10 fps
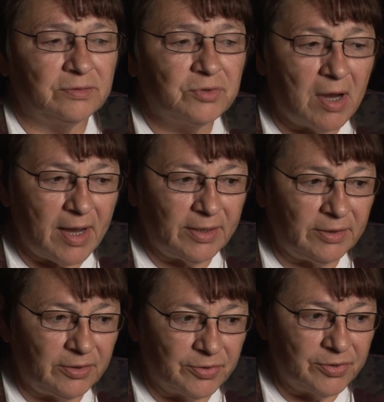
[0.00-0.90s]
try to
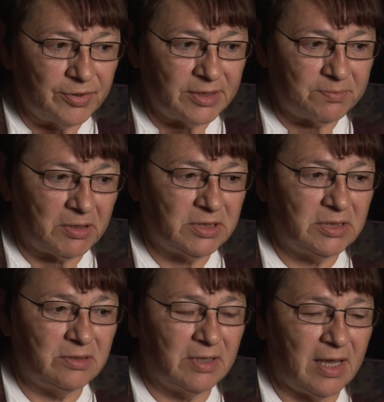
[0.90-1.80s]
learn as much
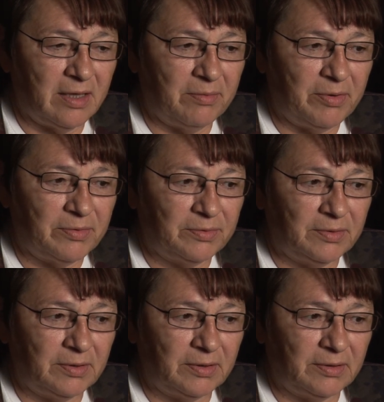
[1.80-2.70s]
as you can about
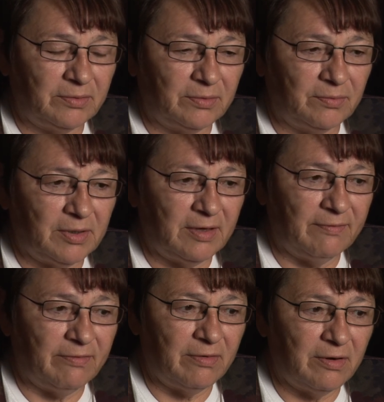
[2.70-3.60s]

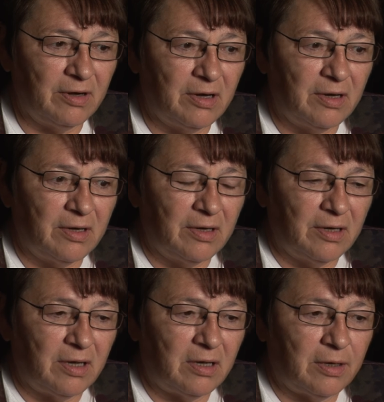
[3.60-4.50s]
whatever
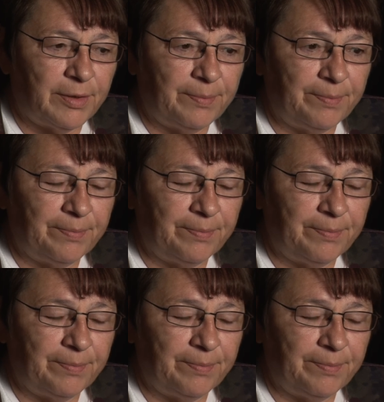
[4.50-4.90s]
uh,